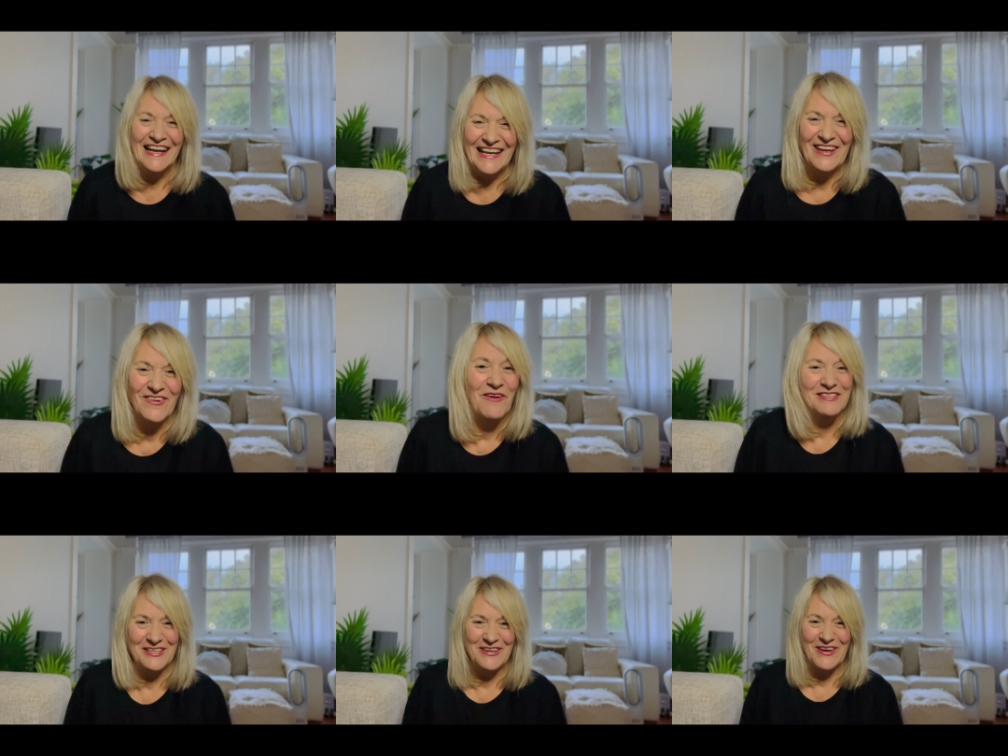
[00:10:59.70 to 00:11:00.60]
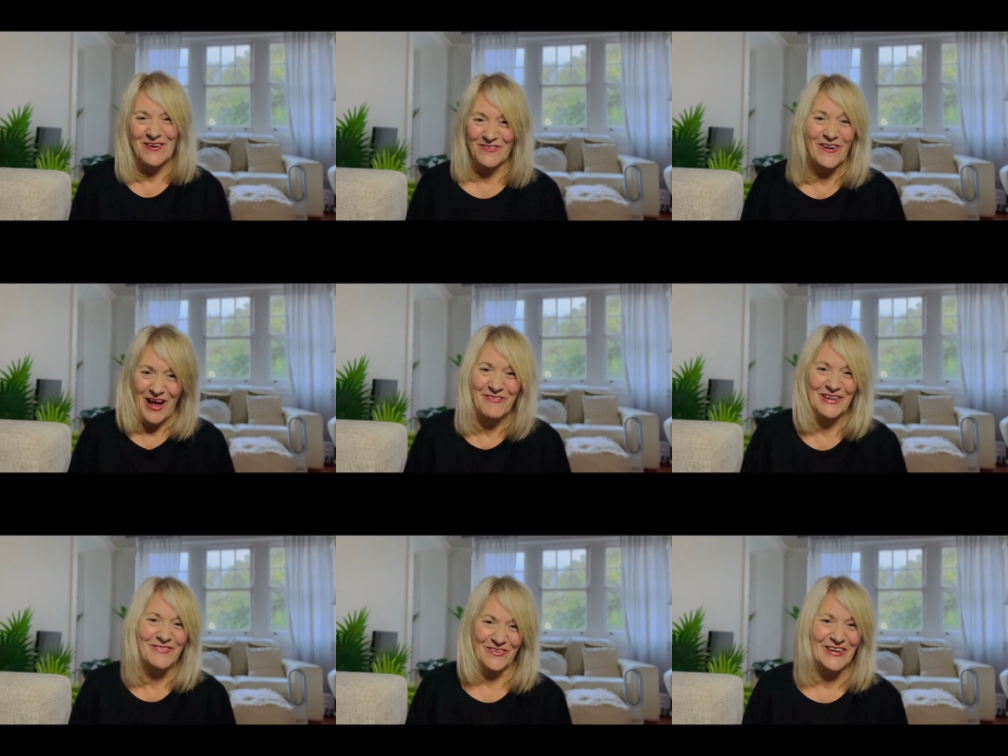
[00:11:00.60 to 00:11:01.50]
If I was going to go wrong, I would
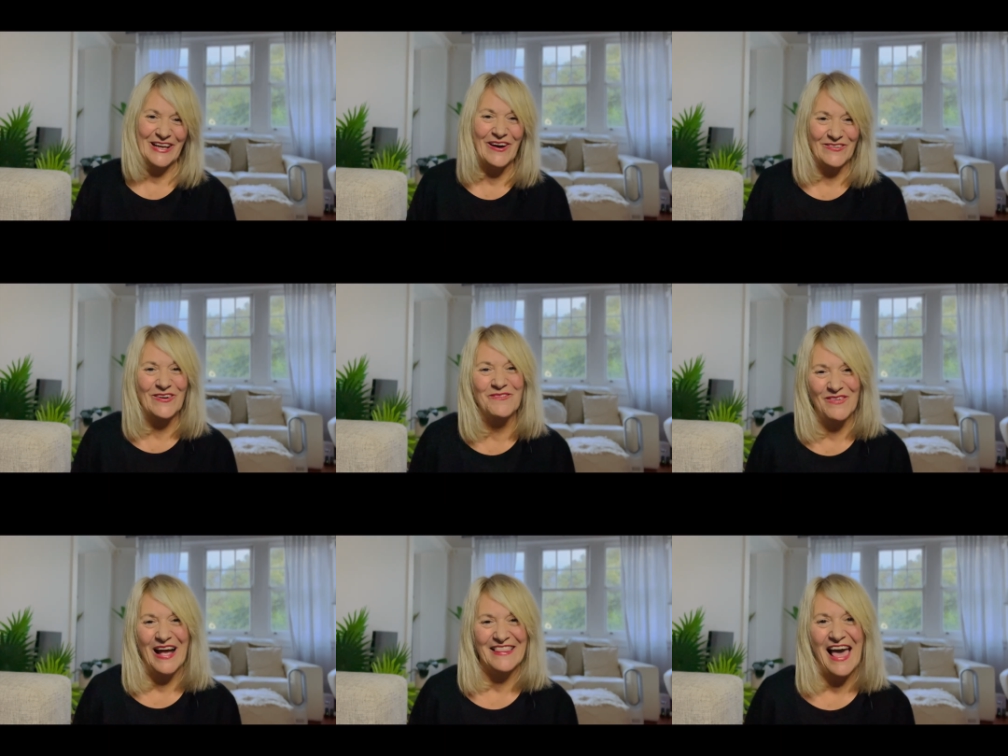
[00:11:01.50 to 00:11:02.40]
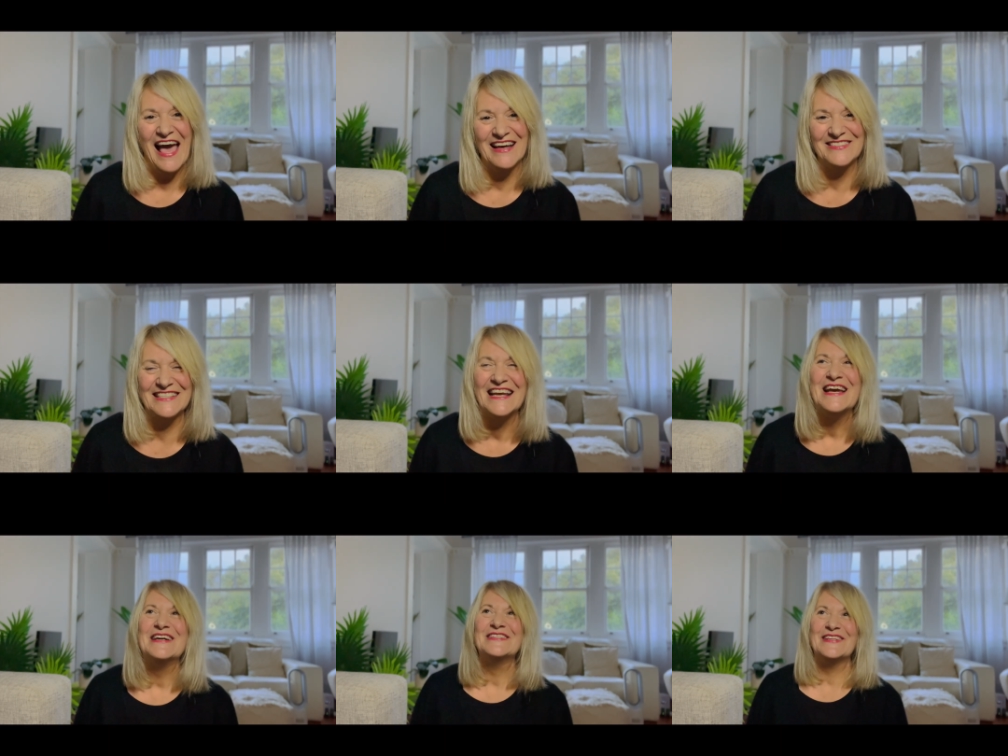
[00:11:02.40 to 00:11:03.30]
have already gone wrong buying the house.
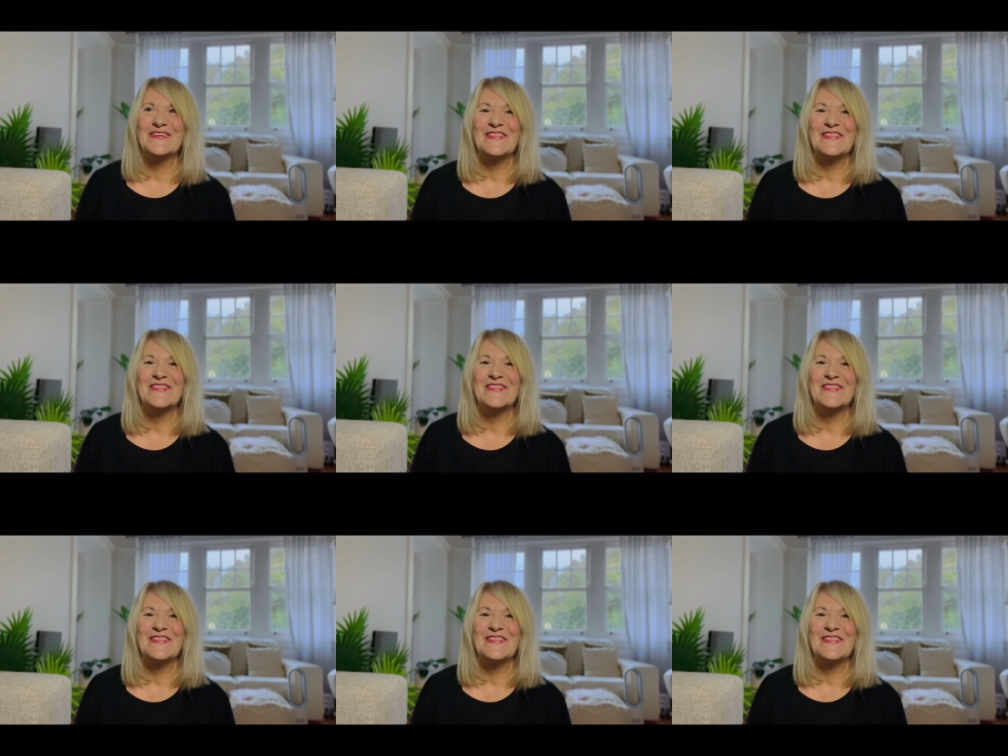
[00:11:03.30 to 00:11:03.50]
So